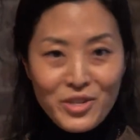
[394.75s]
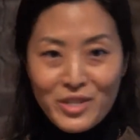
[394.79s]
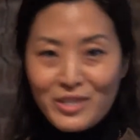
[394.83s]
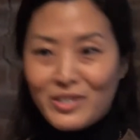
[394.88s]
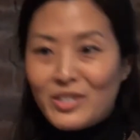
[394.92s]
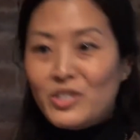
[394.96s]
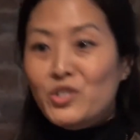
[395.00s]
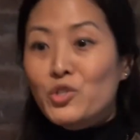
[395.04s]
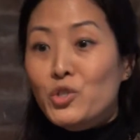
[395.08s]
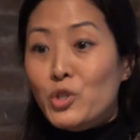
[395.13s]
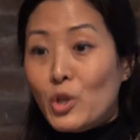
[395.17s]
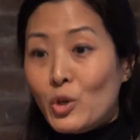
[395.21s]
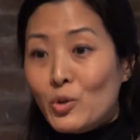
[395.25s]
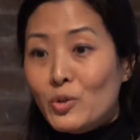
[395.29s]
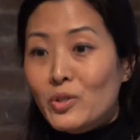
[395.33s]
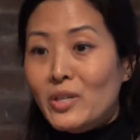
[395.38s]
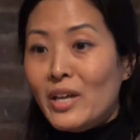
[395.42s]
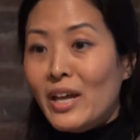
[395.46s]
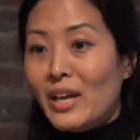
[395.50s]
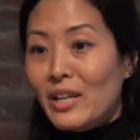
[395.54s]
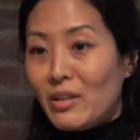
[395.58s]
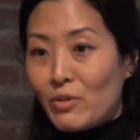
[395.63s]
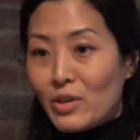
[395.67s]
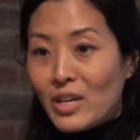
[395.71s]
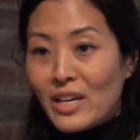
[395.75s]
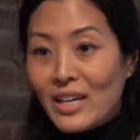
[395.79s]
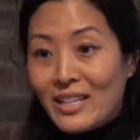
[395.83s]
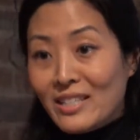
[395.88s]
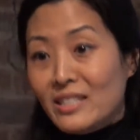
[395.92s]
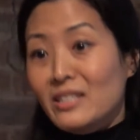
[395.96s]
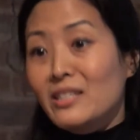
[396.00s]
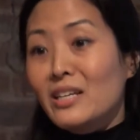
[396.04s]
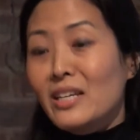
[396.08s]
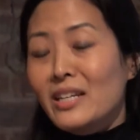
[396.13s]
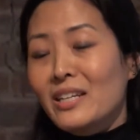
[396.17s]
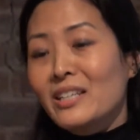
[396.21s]
Just as Joe said,
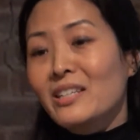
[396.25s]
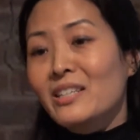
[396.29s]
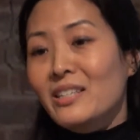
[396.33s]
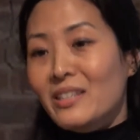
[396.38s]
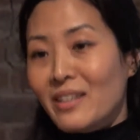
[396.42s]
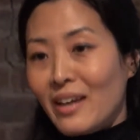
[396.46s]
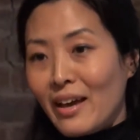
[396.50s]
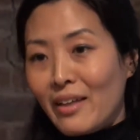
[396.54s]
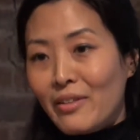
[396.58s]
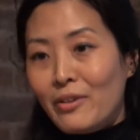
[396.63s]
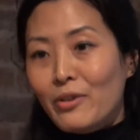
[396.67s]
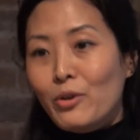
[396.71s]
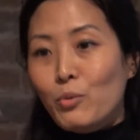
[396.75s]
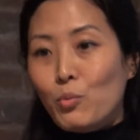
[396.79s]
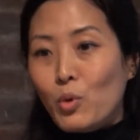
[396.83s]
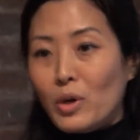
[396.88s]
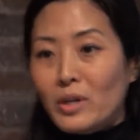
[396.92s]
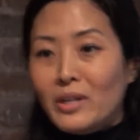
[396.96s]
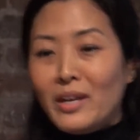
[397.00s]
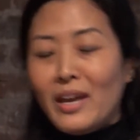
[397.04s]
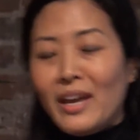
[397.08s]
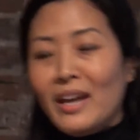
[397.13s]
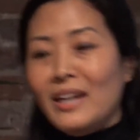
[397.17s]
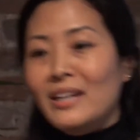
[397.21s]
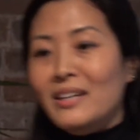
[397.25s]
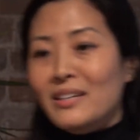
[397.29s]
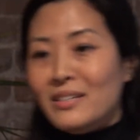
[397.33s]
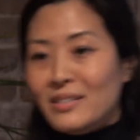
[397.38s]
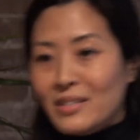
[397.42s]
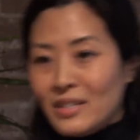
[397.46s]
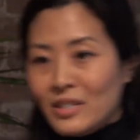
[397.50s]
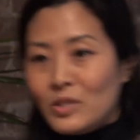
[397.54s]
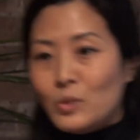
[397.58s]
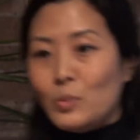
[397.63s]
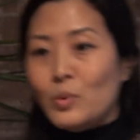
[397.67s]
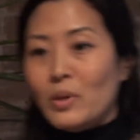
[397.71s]
it's needed together. One can't
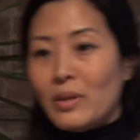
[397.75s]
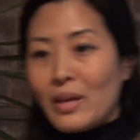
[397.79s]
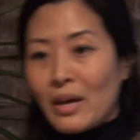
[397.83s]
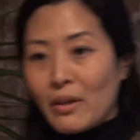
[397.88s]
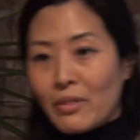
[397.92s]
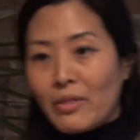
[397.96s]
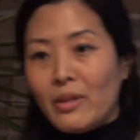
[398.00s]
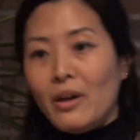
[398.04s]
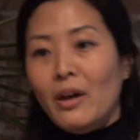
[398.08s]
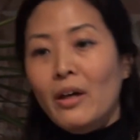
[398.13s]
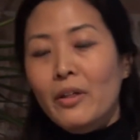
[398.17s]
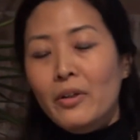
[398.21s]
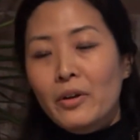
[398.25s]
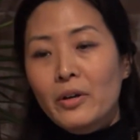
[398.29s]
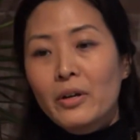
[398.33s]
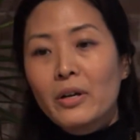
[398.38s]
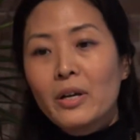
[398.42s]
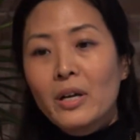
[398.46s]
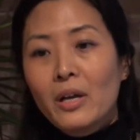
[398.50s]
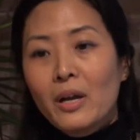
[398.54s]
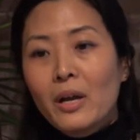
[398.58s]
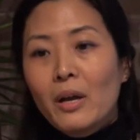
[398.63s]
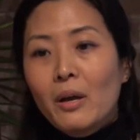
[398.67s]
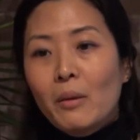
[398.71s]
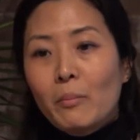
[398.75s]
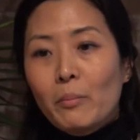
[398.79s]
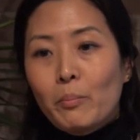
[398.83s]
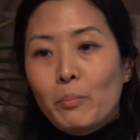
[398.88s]
exist without the other.